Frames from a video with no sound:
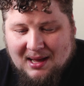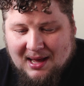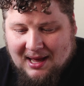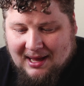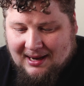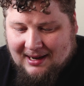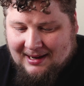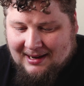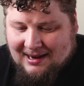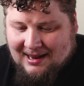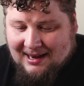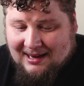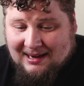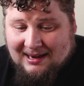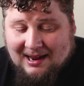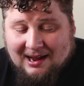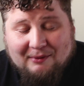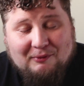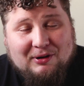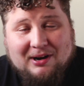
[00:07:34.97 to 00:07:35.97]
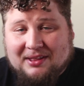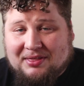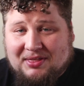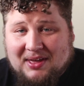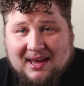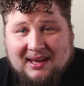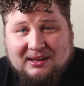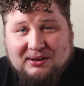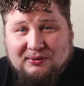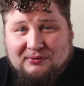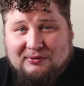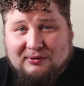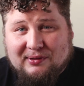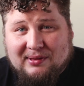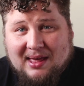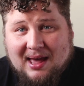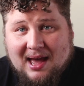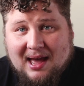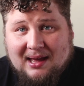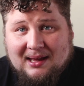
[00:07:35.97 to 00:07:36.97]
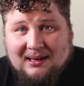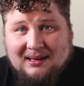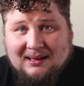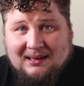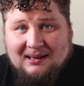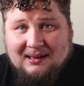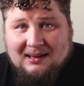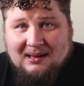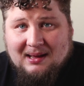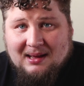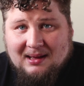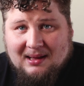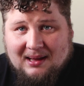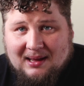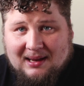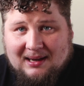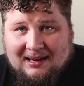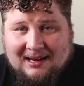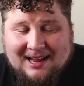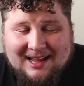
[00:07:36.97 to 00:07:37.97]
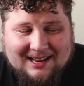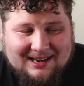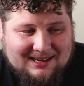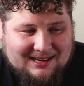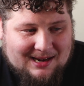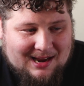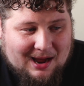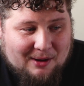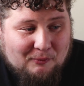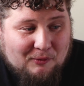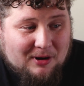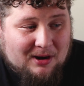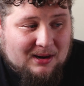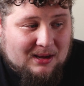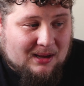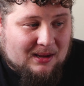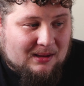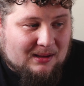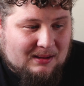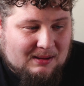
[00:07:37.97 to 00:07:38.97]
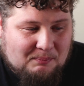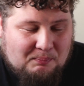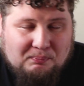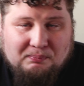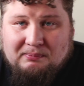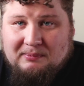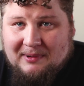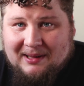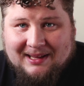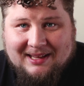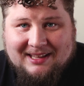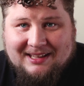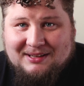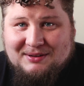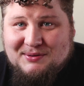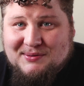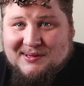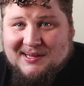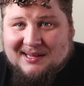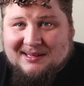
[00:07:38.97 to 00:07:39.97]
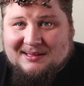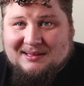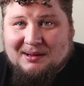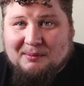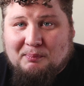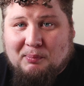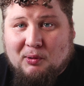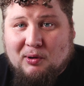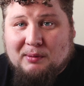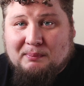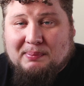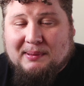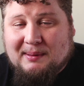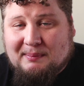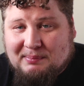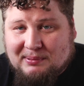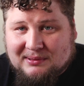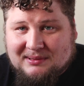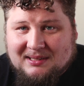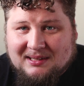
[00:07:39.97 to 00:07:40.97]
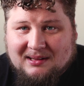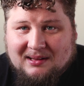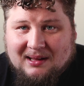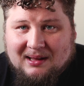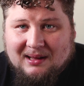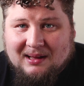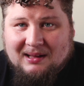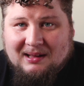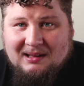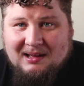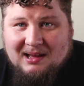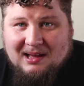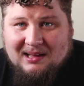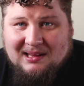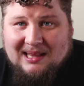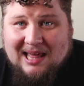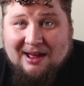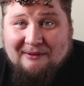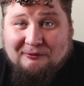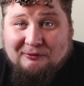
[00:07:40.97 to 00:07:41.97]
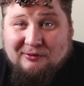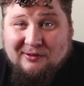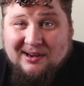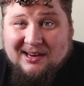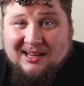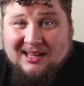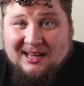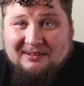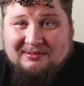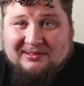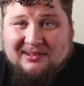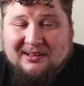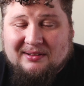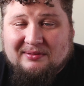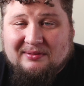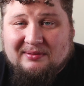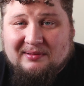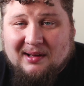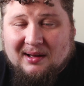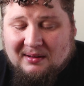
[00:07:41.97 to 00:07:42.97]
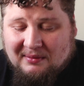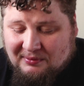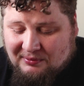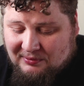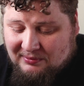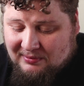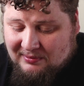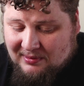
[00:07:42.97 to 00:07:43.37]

And I want to thank you for that. And I want to use this to point people to that free gift of